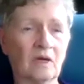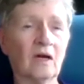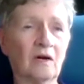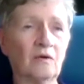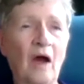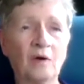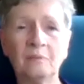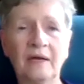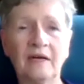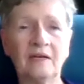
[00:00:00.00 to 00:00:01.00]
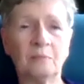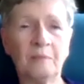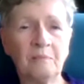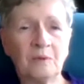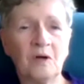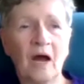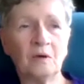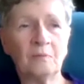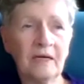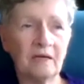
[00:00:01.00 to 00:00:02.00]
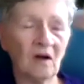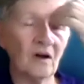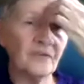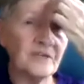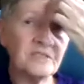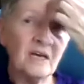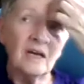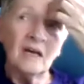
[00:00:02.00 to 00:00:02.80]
around me, the people around me and all this.